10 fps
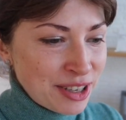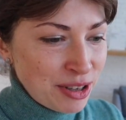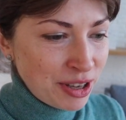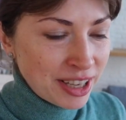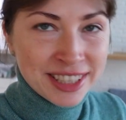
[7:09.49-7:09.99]
so
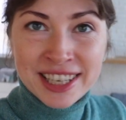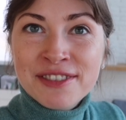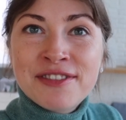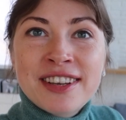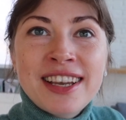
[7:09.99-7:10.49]
you can
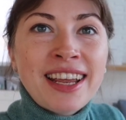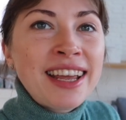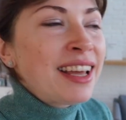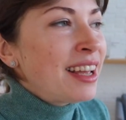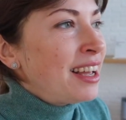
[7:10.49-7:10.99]

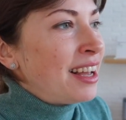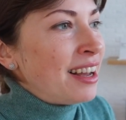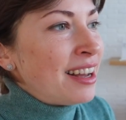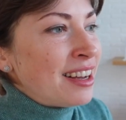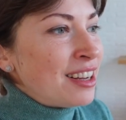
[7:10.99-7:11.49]
definitely
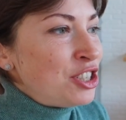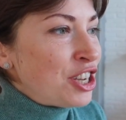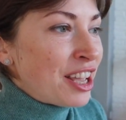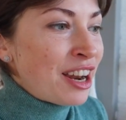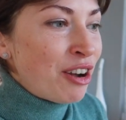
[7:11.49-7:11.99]

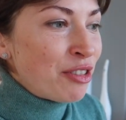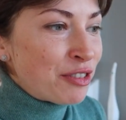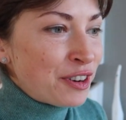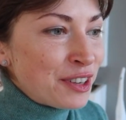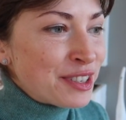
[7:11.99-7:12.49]
check it out
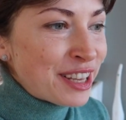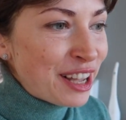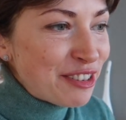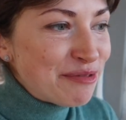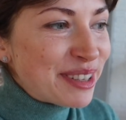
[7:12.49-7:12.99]
for
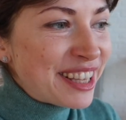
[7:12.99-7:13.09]
yourself.